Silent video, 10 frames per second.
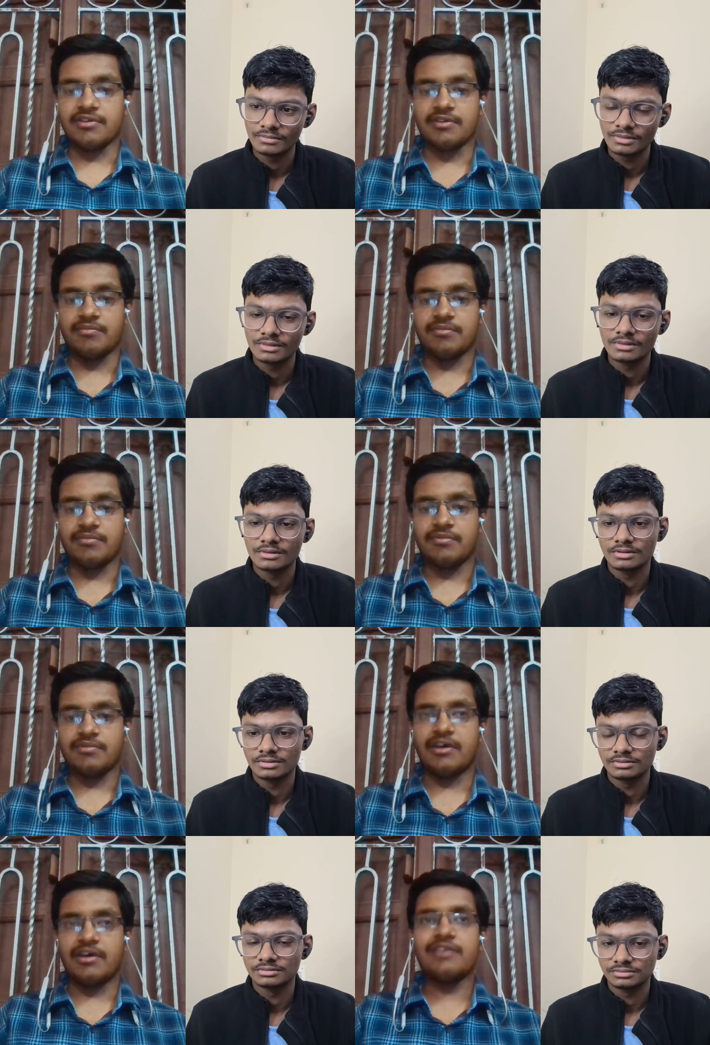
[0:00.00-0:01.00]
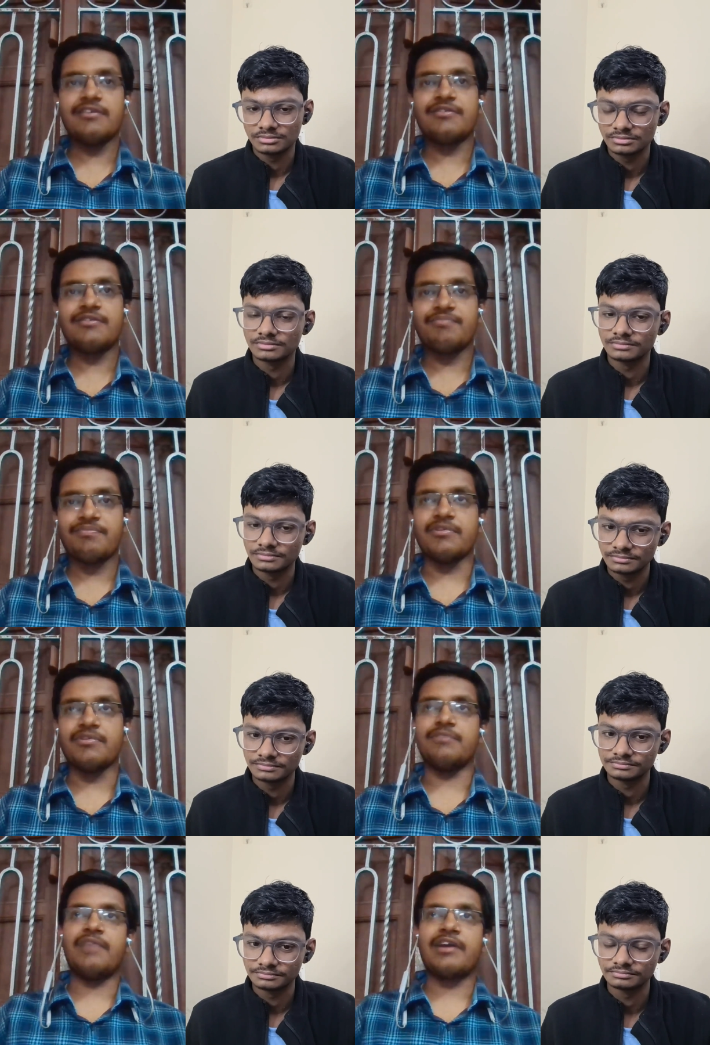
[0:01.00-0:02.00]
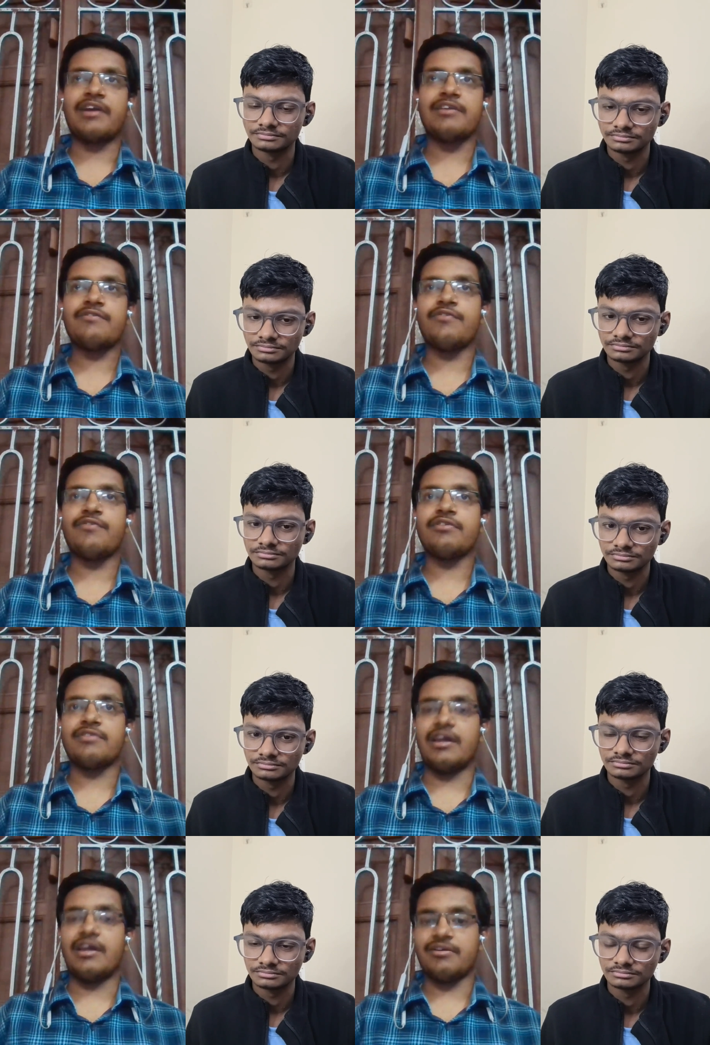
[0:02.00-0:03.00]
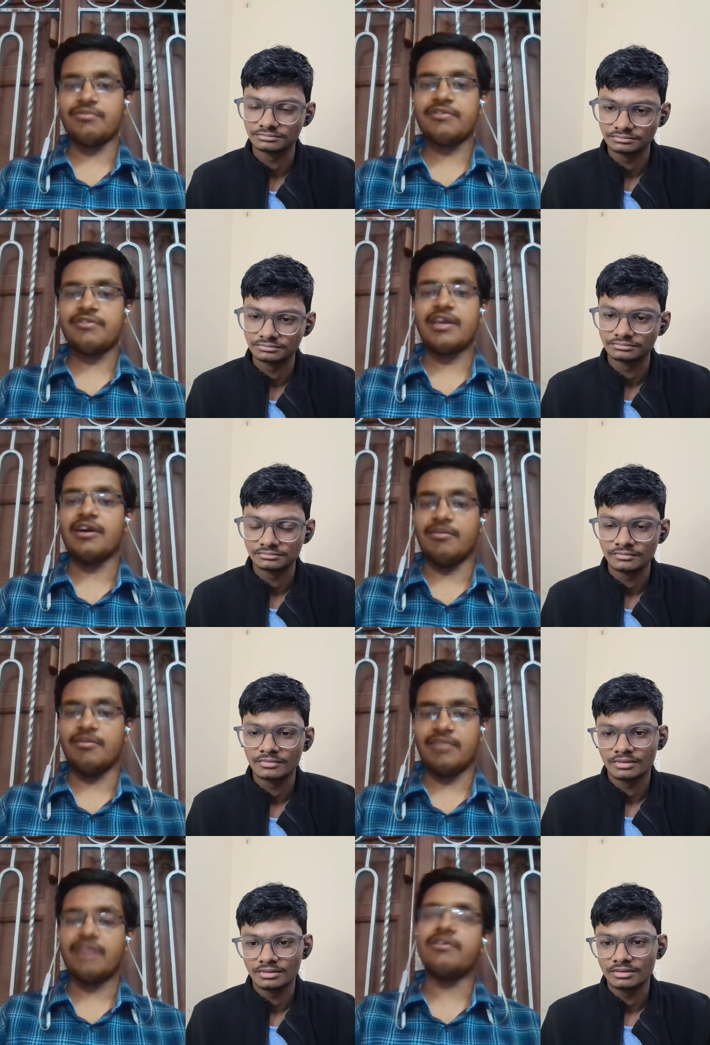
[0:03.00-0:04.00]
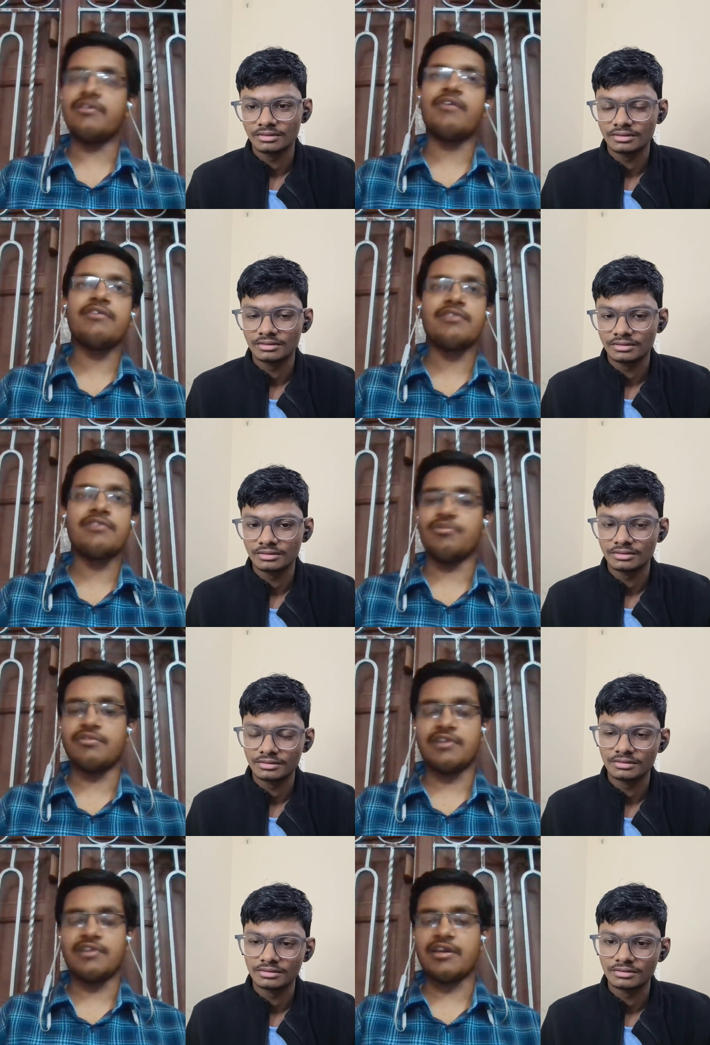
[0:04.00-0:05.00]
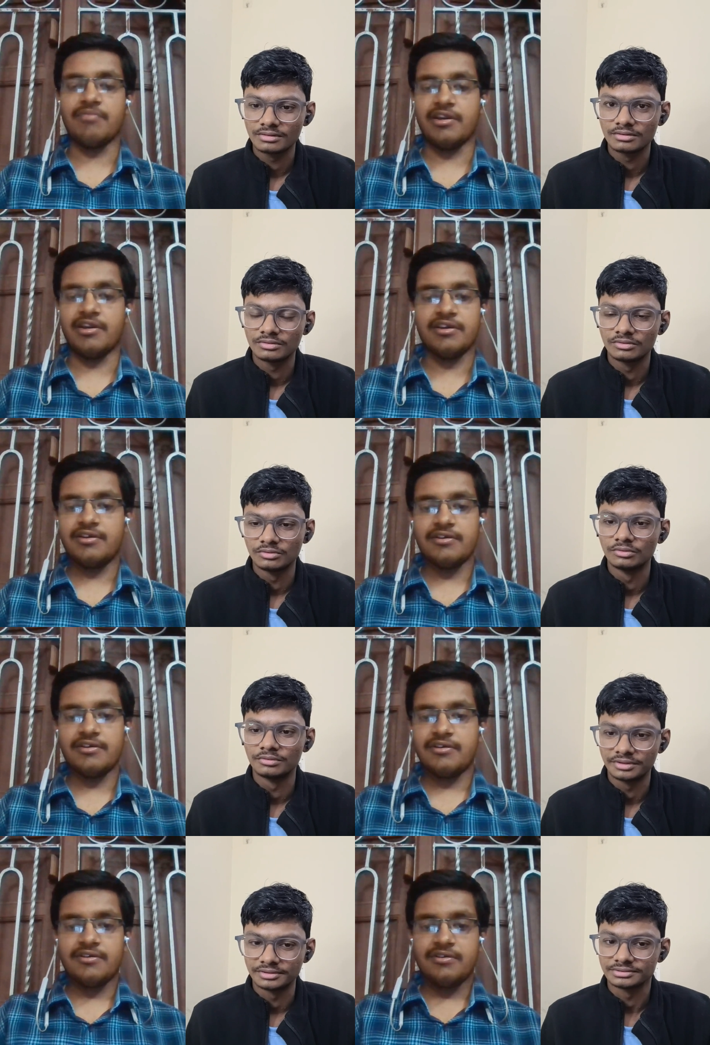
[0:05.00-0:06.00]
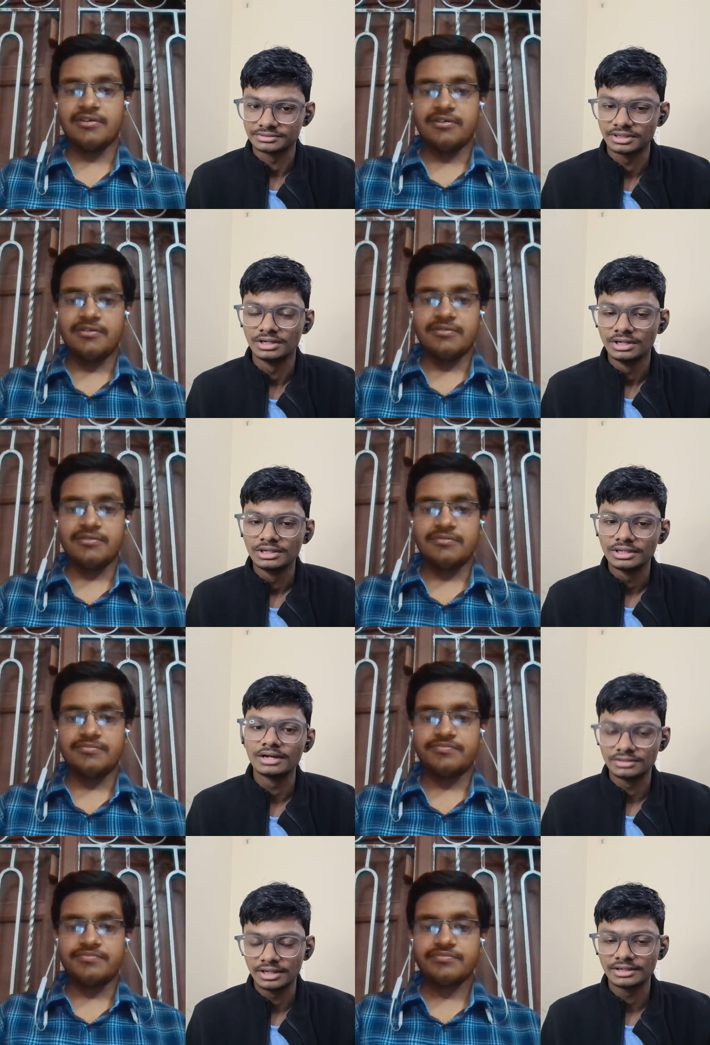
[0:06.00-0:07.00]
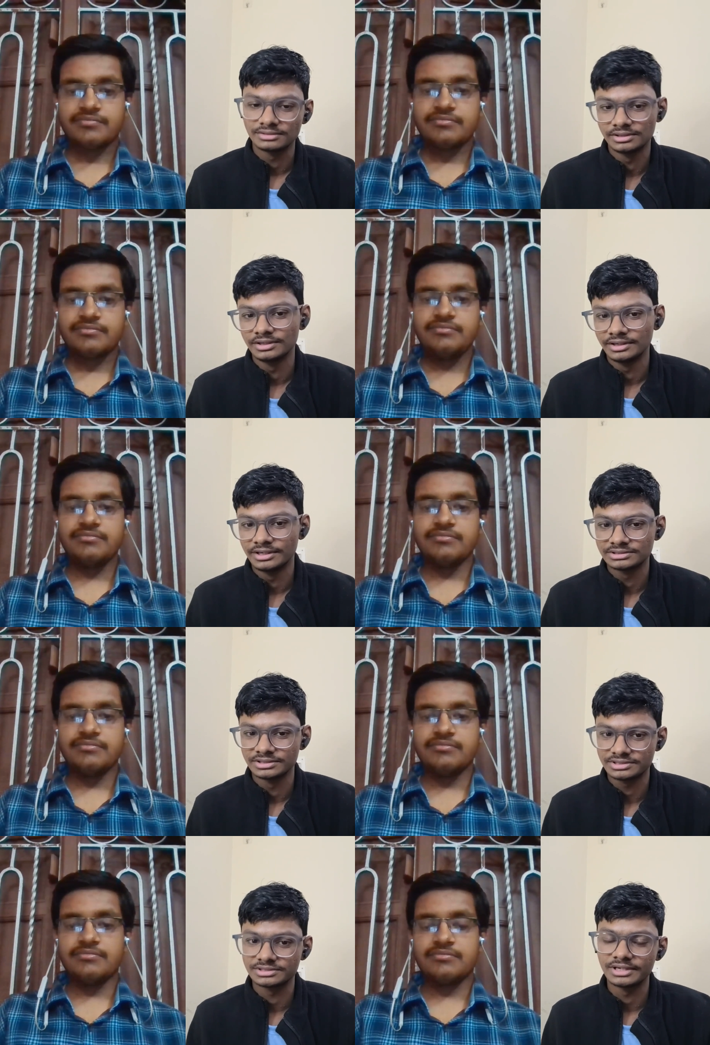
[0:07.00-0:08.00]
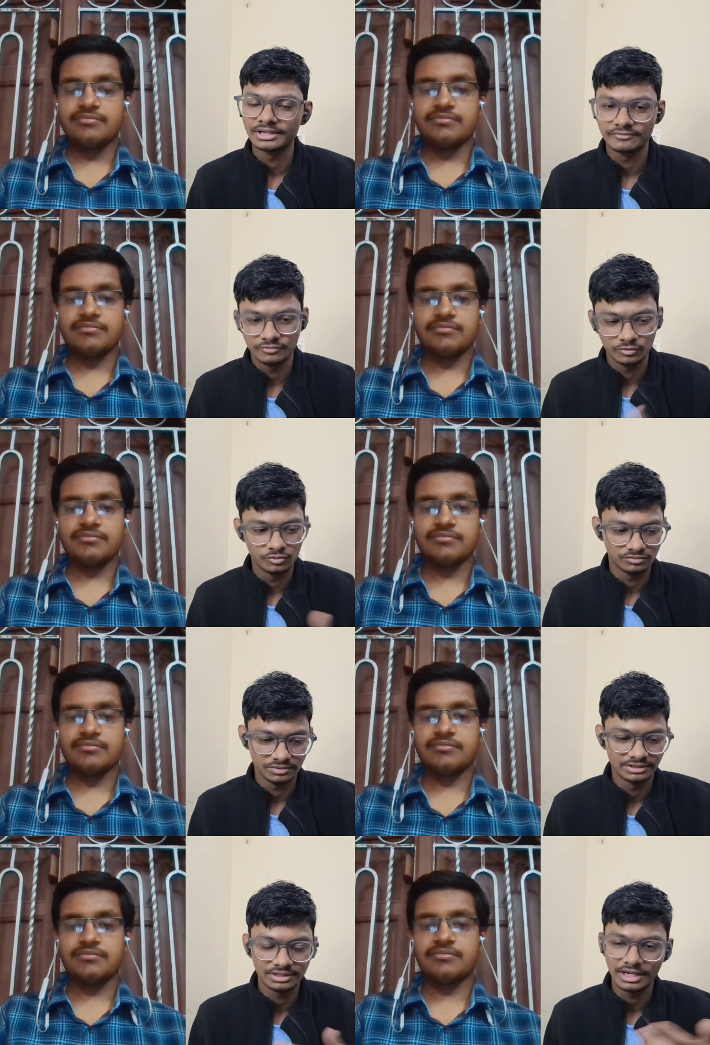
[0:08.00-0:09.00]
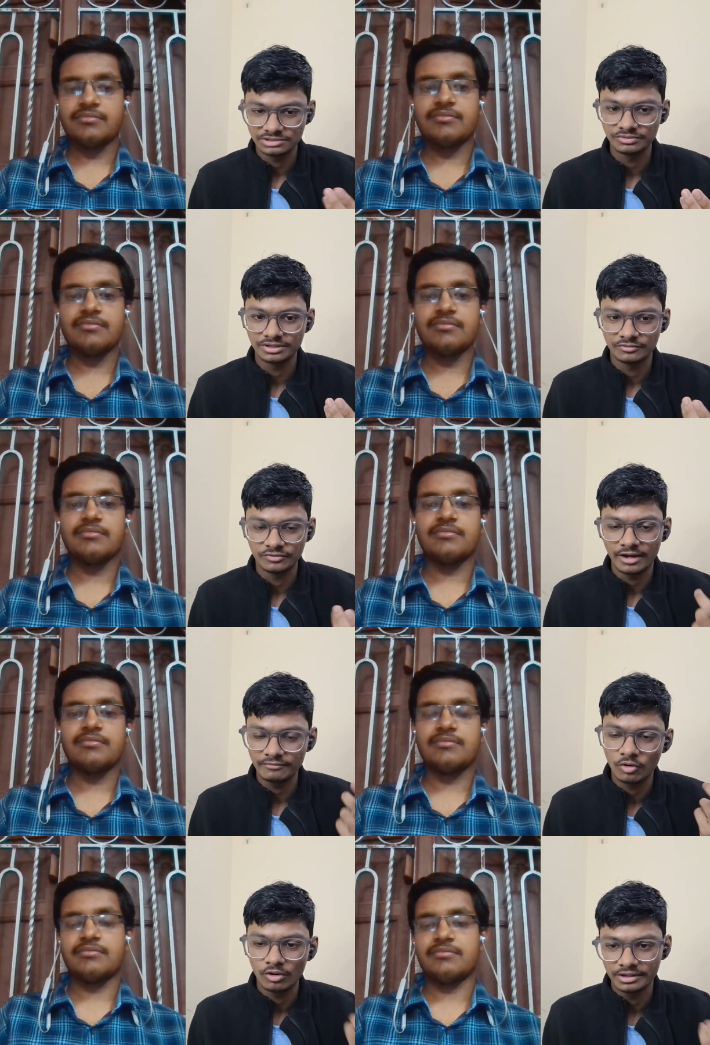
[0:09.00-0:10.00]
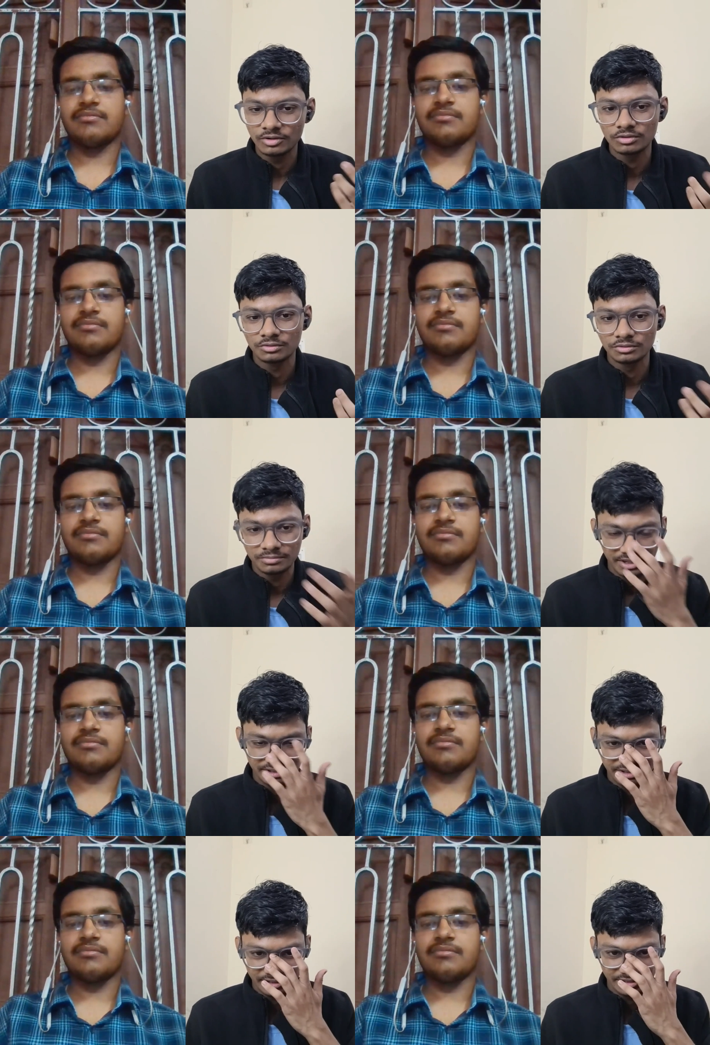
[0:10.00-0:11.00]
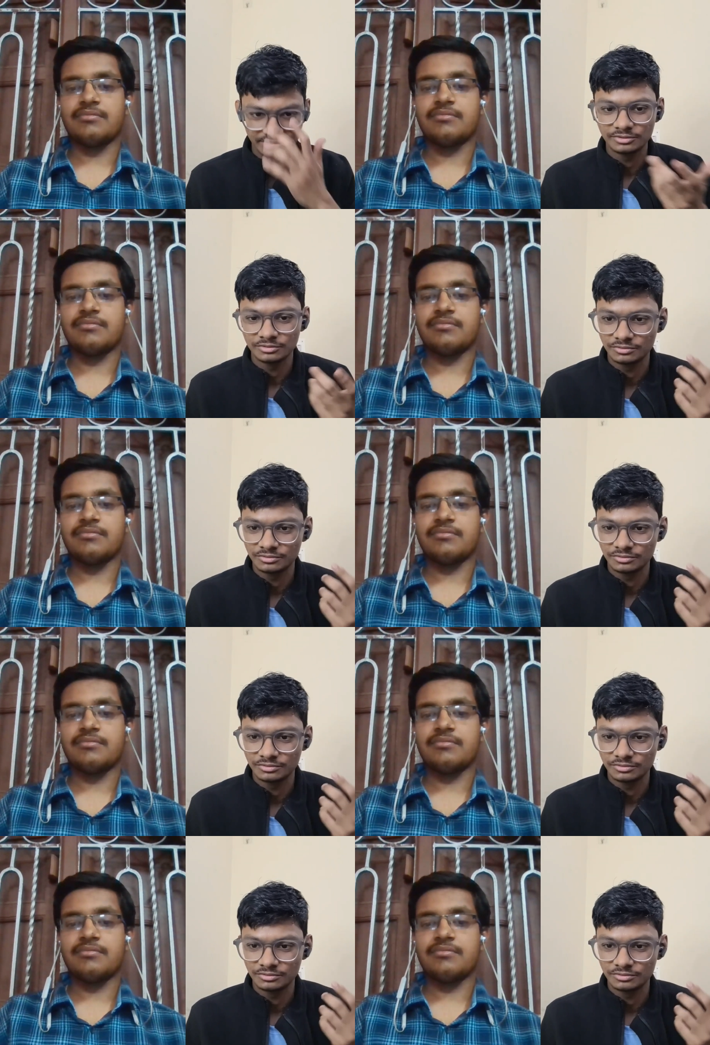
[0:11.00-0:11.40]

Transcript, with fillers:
Speaker 1: the exam. So I just uh, practiced for that to stay calm and revise the notes that I made.
Speaker 2: Okay, yeah, yeah. Like it is suggested that if you like in the last week, if you have already got good marks in test series, then you